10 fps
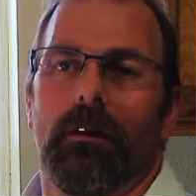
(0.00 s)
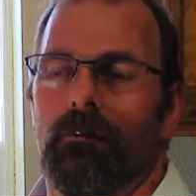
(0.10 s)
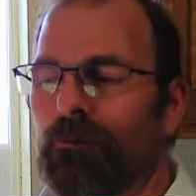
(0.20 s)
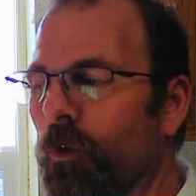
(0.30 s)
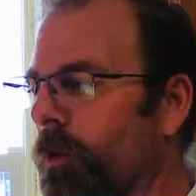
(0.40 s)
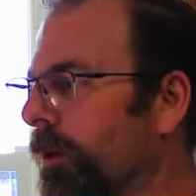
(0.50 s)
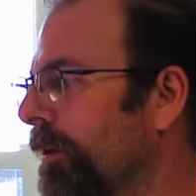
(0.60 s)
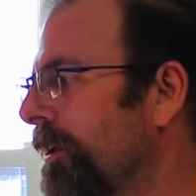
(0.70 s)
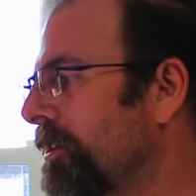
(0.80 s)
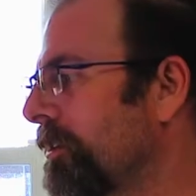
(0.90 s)
for
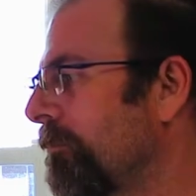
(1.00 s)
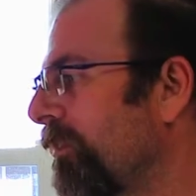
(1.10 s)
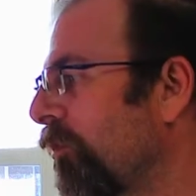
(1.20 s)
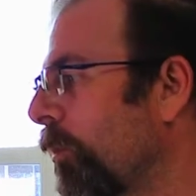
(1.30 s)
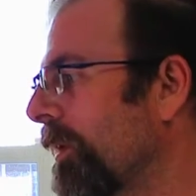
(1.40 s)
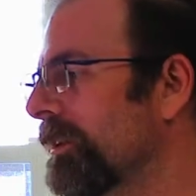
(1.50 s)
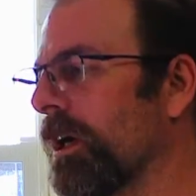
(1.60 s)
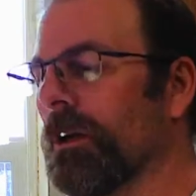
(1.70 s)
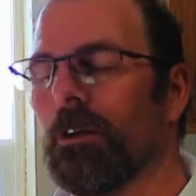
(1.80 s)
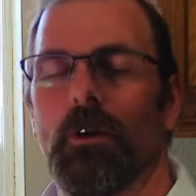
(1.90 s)
just before we
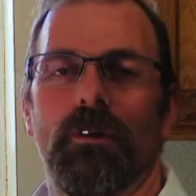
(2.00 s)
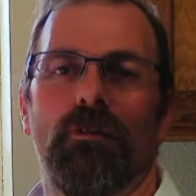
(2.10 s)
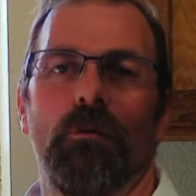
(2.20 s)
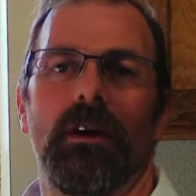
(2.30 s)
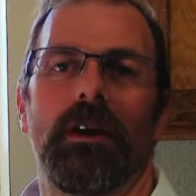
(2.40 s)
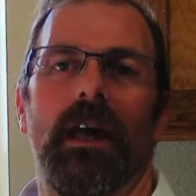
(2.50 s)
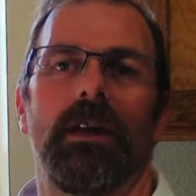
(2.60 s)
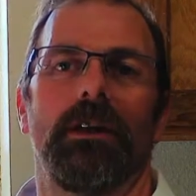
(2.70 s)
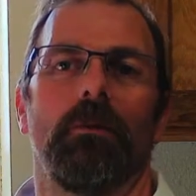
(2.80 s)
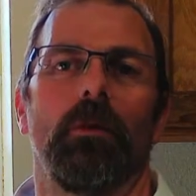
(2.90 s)
start doing the
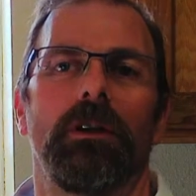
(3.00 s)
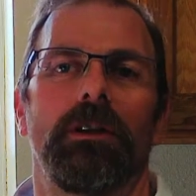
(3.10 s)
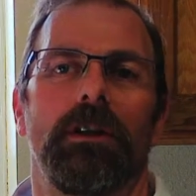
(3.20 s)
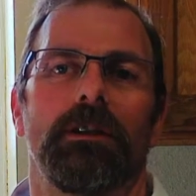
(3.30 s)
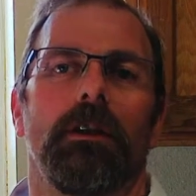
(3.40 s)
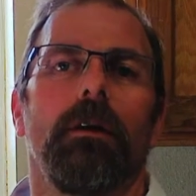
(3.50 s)
fermentation, which is